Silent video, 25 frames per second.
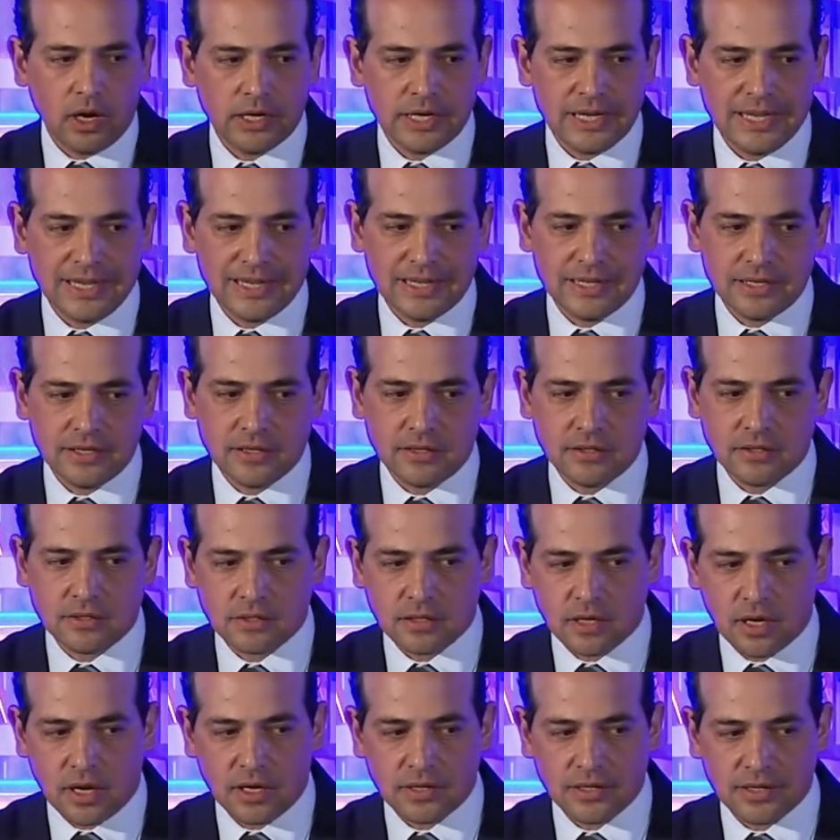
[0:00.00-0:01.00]
is
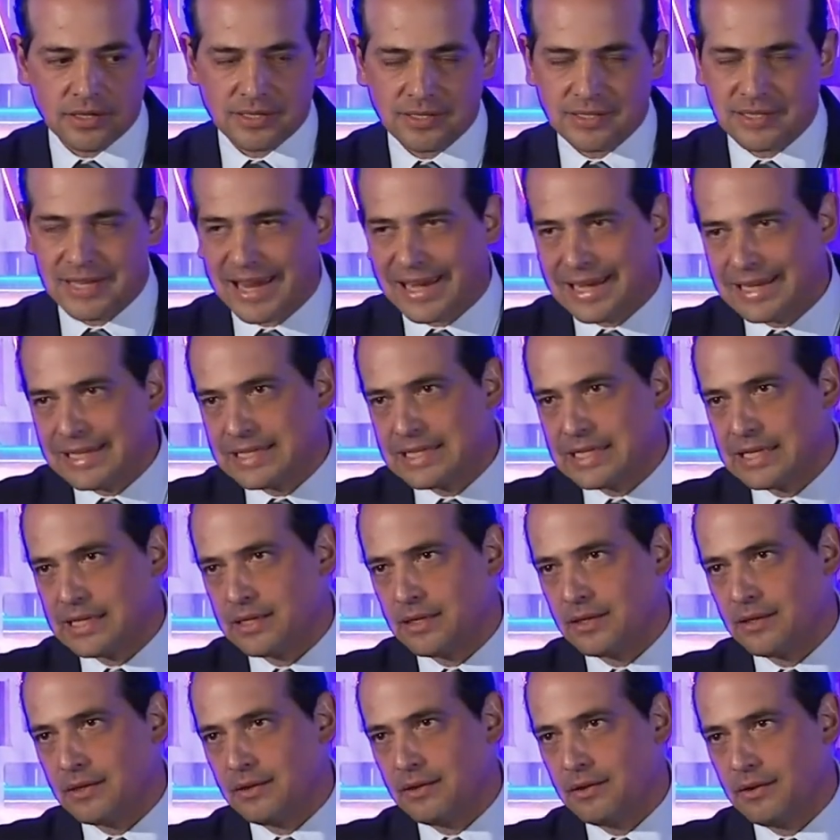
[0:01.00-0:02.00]
the 2nd
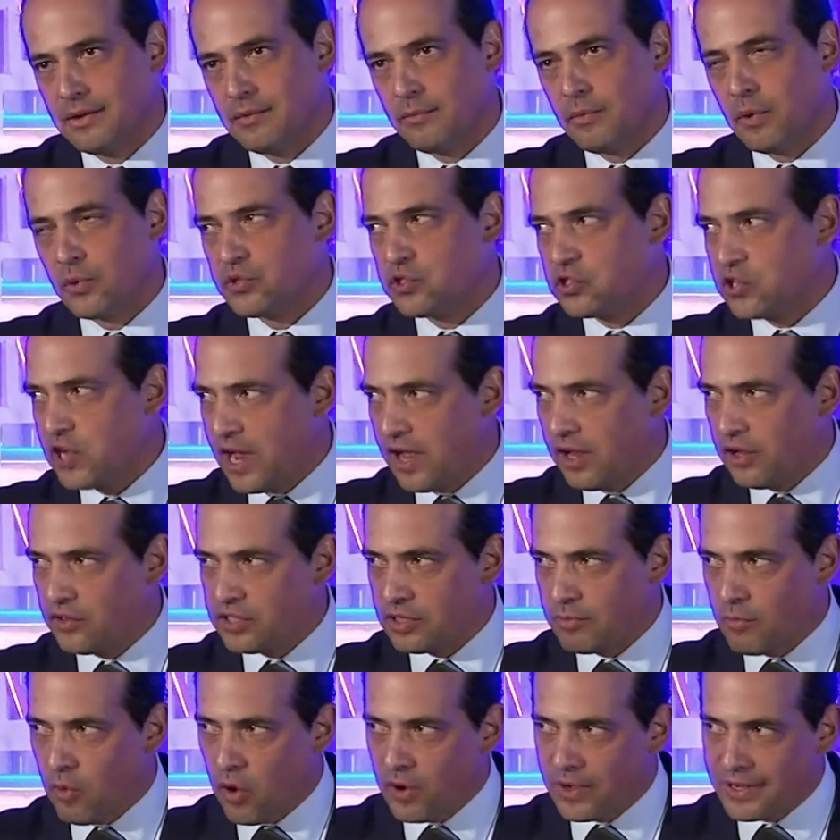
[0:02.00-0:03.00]
most
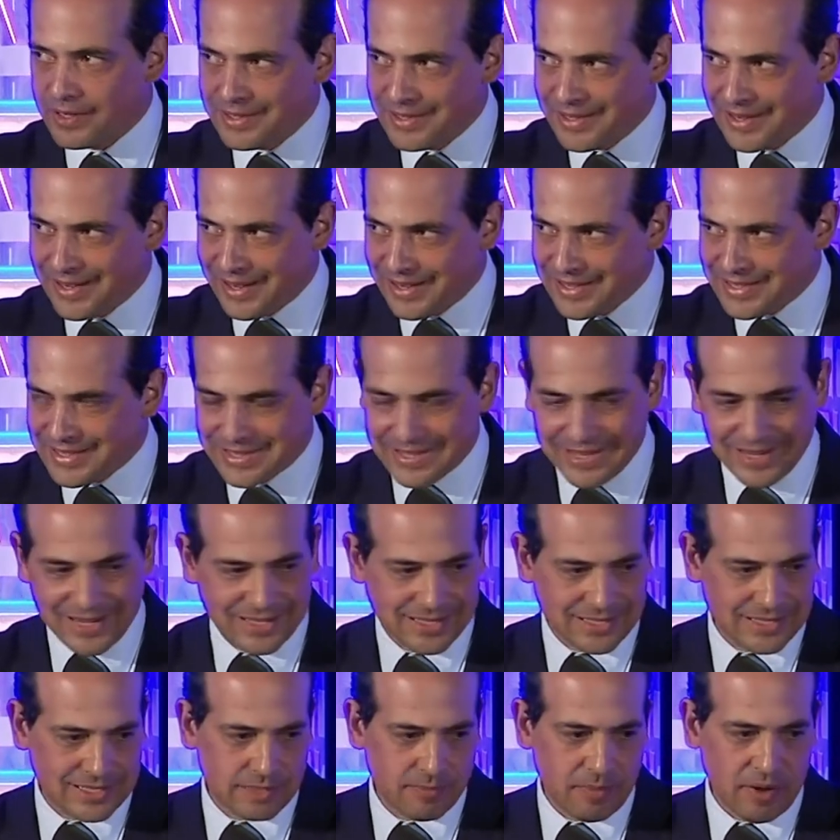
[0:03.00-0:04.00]
challenging market in the United
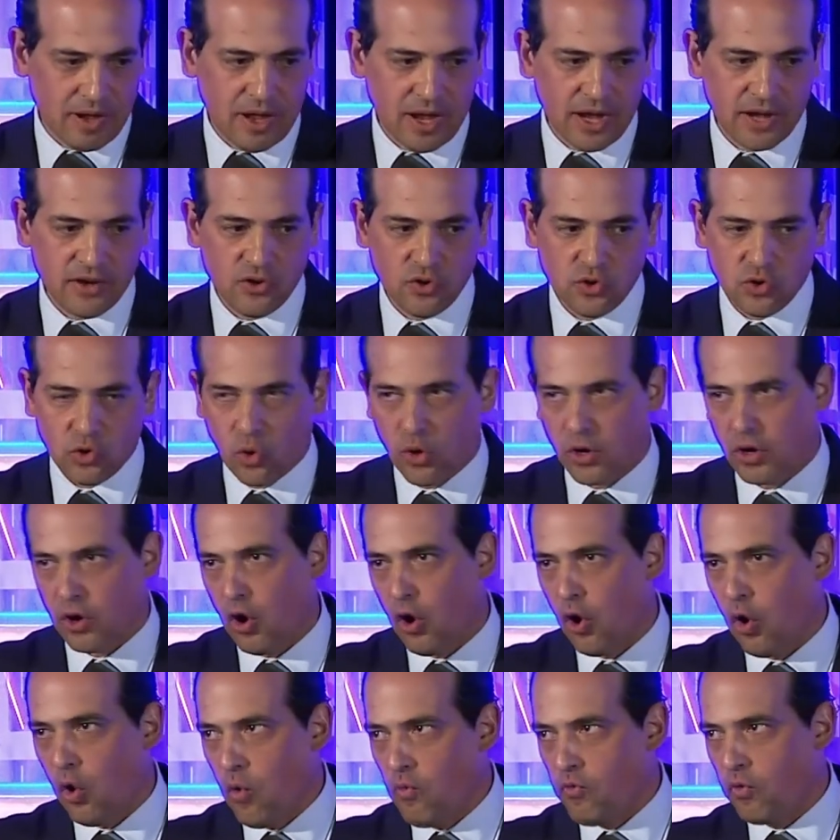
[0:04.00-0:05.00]
States, behind New York
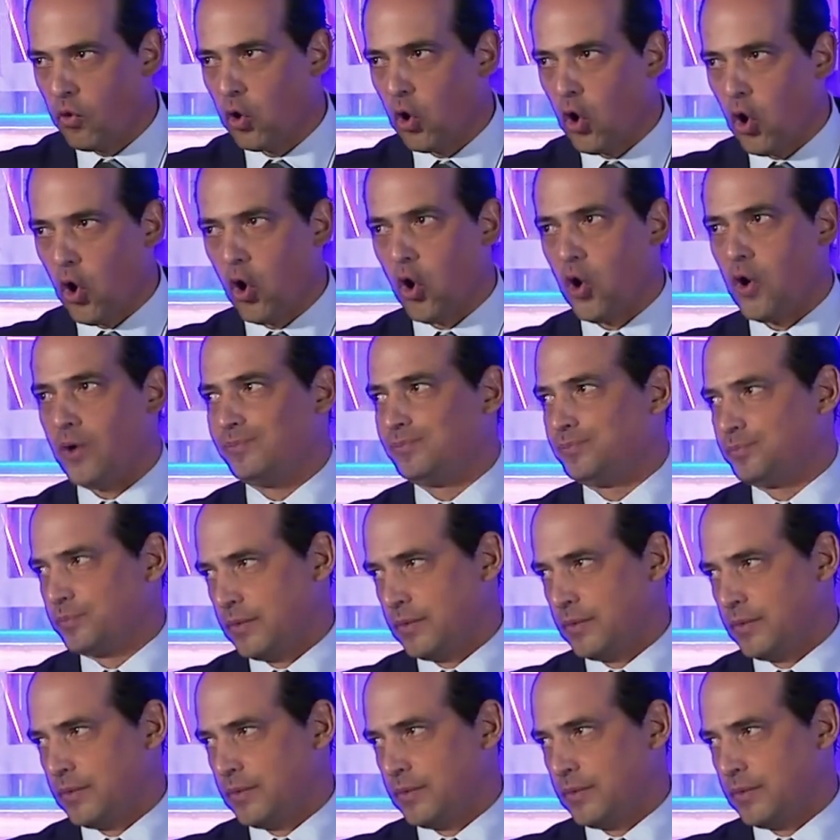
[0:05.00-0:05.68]
overall.